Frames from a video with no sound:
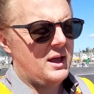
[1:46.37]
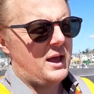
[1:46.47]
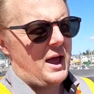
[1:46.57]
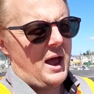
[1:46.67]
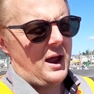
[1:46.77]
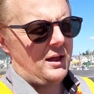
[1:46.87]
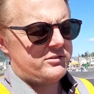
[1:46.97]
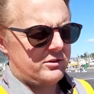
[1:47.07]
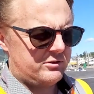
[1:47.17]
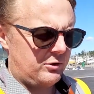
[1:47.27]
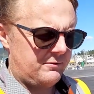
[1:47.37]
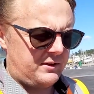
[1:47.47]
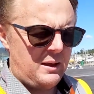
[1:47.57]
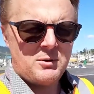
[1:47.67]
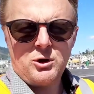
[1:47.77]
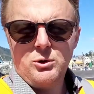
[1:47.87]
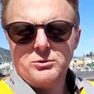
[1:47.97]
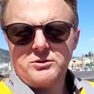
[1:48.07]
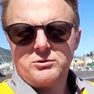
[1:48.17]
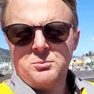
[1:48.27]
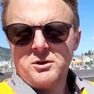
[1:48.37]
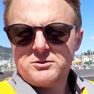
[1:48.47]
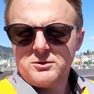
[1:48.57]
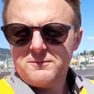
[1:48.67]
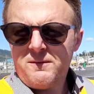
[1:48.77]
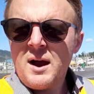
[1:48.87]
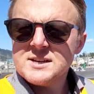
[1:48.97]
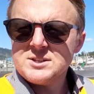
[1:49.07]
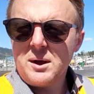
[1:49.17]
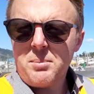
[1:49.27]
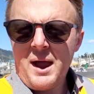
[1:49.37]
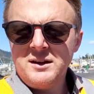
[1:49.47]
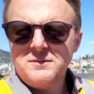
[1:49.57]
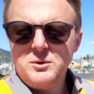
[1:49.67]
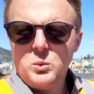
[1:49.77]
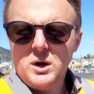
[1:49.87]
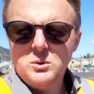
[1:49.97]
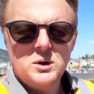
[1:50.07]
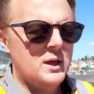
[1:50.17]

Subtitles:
It's sort of chemicals, it's almost sort of fungicide paint, if you will,